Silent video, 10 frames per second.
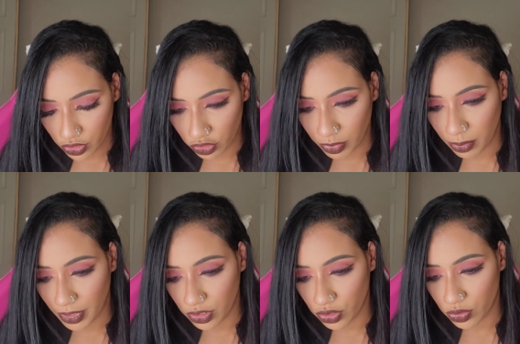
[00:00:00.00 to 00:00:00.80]
creamy
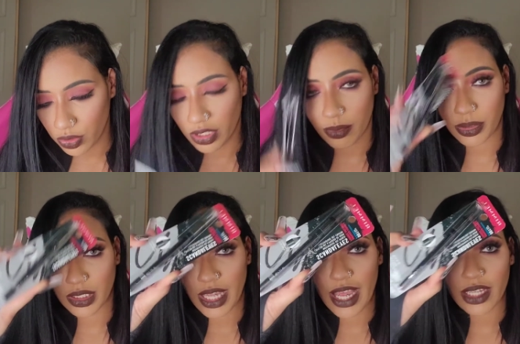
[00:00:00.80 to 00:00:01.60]
pencil in
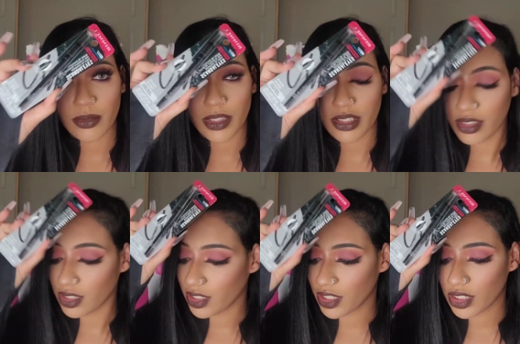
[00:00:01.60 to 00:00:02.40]
black because
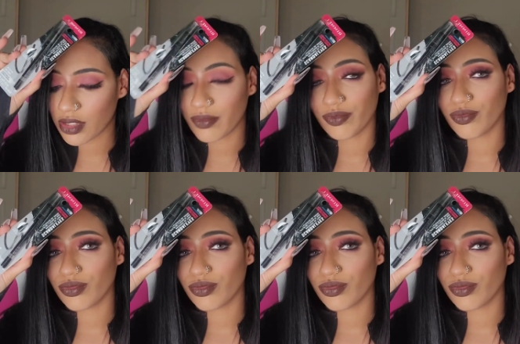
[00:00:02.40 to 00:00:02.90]
this is